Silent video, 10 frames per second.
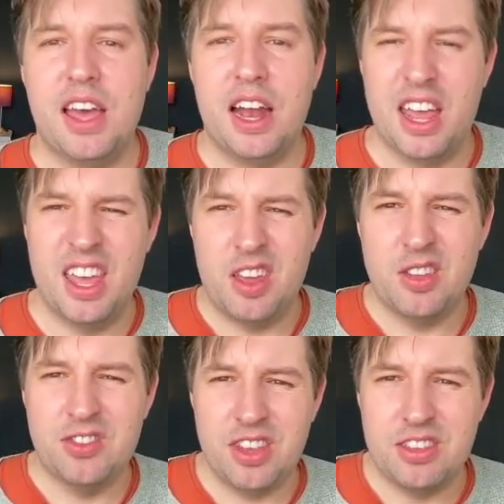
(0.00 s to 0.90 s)
earlier. You
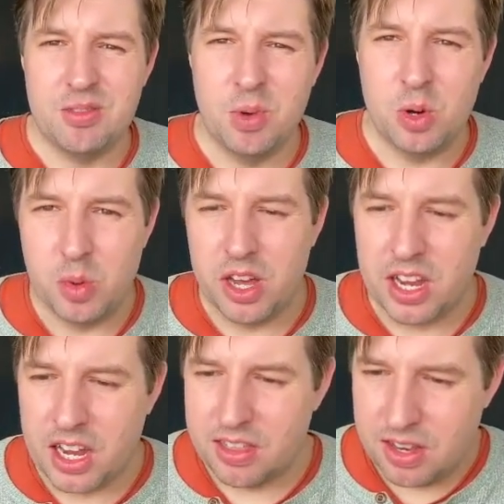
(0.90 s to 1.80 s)
can see some more
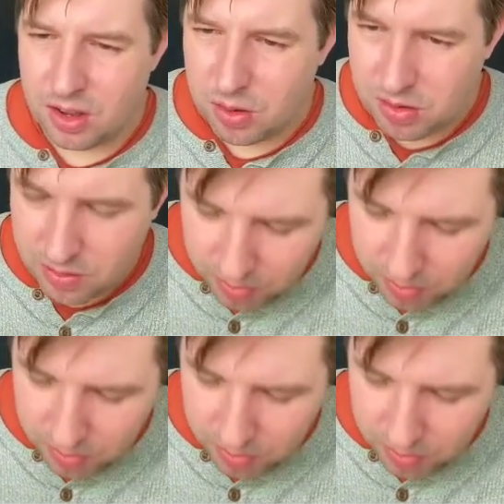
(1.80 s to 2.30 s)
working in the notes if